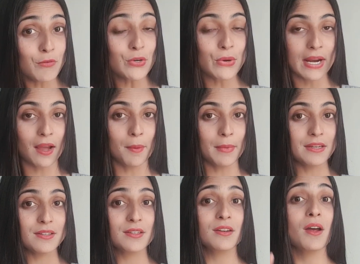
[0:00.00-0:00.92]

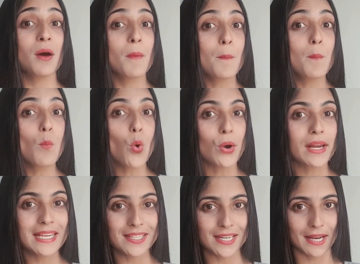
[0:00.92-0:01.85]
recommend
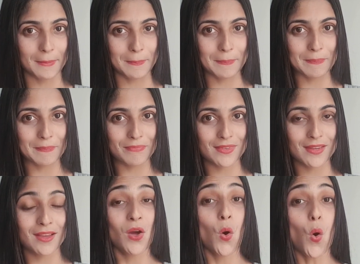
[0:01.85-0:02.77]
morning time.
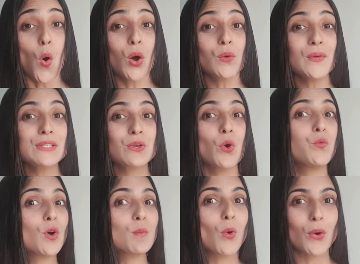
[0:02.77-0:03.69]
Always go
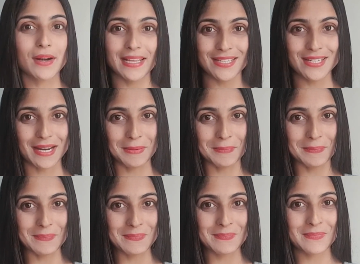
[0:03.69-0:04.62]
for morning
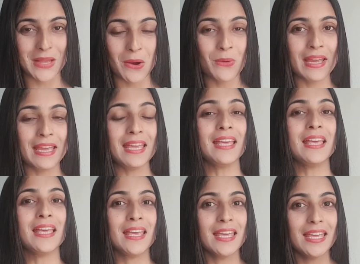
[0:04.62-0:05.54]
time. Okay?
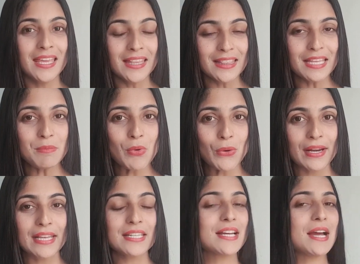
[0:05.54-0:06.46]
In the
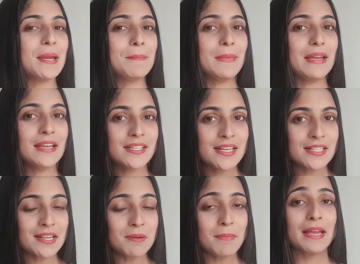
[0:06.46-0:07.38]
morning time, it
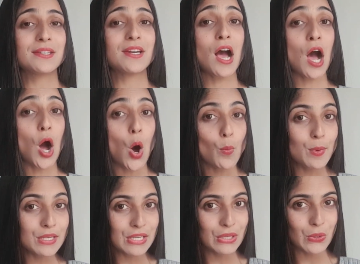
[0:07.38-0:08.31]
doesn't matter how
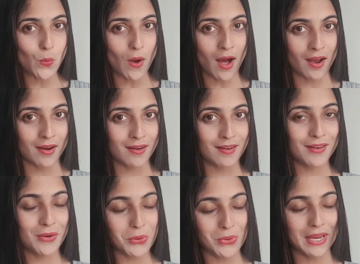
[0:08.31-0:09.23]
busy you are.
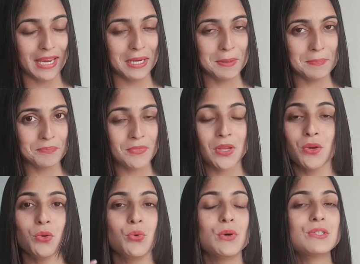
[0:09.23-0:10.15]
Okay?
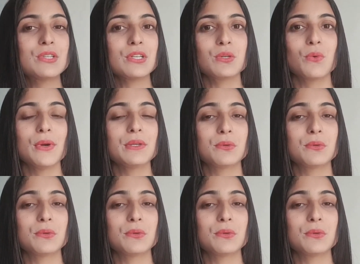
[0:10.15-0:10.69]
You are just going